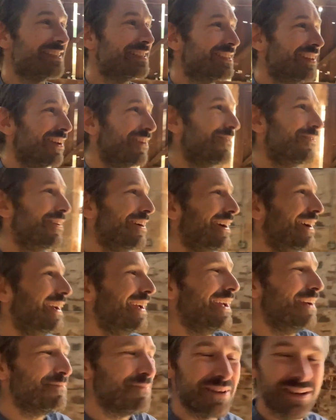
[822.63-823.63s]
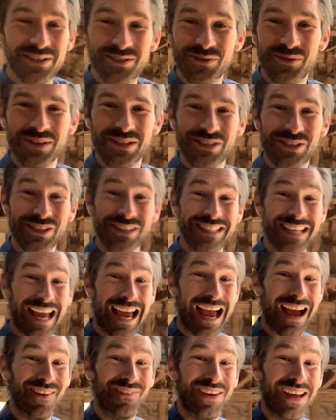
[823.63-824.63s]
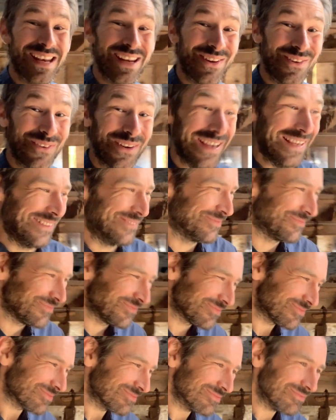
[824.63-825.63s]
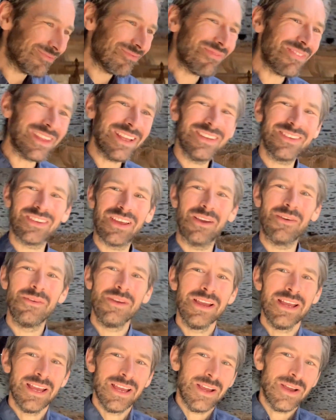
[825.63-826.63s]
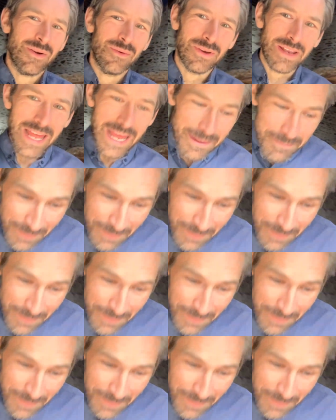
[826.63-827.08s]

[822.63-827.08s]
So, but it's always good to have anyway. So we'll head